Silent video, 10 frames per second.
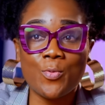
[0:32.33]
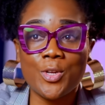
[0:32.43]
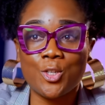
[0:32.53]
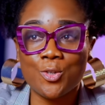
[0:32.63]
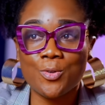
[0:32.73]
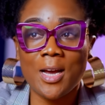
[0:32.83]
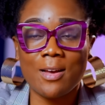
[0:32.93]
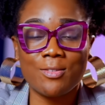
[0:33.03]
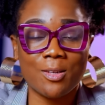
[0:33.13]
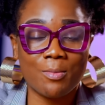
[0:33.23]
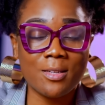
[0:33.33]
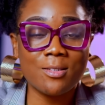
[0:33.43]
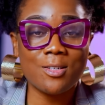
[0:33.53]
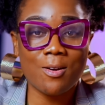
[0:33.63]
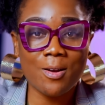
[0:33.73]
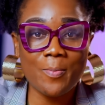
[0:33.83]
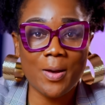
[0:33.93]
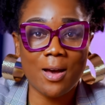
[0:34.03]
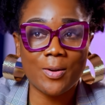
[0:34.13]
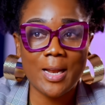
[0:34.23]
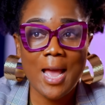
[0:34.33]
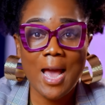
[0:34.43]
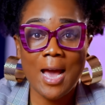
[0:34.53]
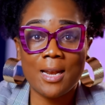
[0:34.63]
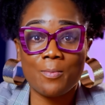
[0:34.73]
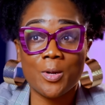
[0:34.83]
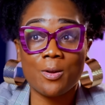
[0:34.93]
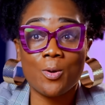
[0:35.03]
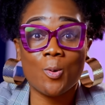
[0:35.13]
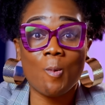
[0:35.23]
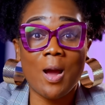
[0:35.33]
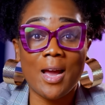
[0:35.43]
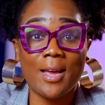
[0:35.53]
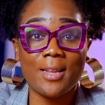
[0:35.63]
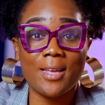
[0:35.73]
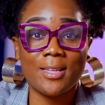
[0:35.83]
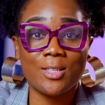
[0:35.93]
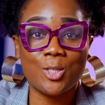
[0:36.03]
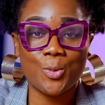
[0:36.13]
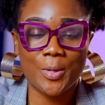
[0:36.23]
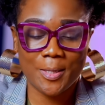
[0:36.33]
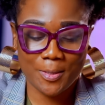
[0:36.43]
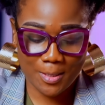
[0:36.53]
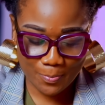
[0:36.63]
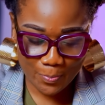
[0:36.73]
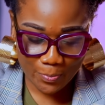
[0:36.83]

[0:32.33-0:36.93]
we do have something to talk about, and I'm gonna go right into it,